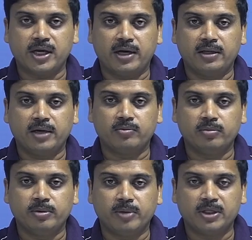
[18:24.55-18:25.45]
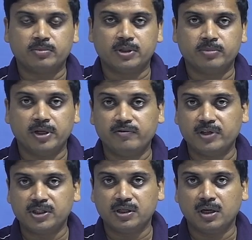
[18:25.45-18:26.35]
and that would be much
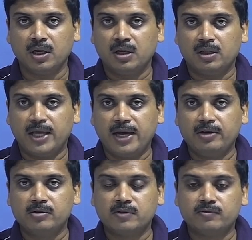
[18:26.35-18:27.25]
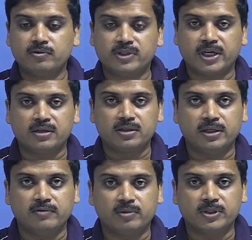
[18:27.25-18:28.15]
beneficial than using full channel state
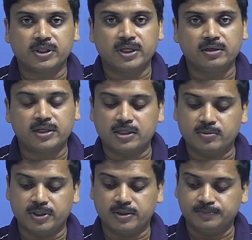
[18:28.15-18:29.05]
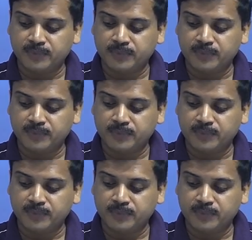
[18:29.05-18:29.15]
information at the transmitter.